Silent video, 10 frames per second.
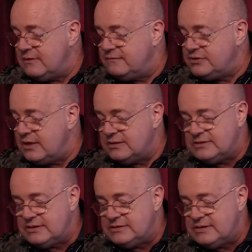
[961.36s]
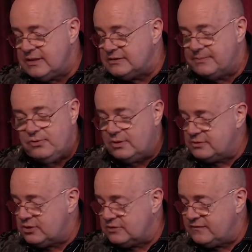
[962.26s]
of Genesis, that's a
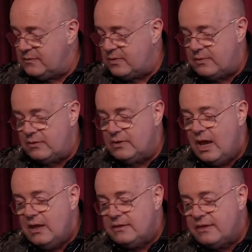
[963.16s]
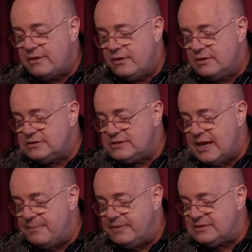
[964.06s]
book Charles Fillmore wrote, the third
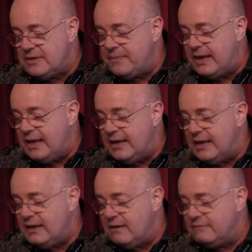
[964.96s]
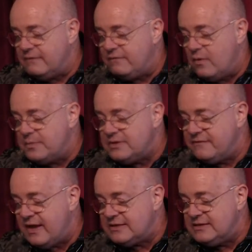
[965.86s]
step is the beginning of the
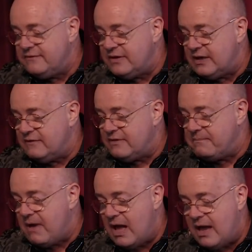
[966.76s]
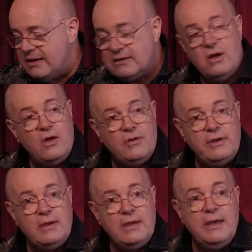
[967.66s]
formative activity of the mind called
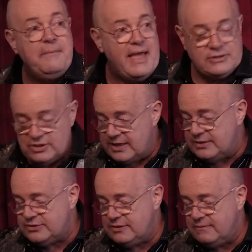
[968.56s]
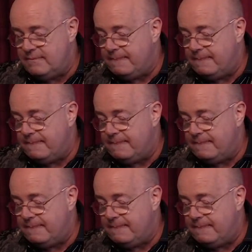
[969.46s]
imagination.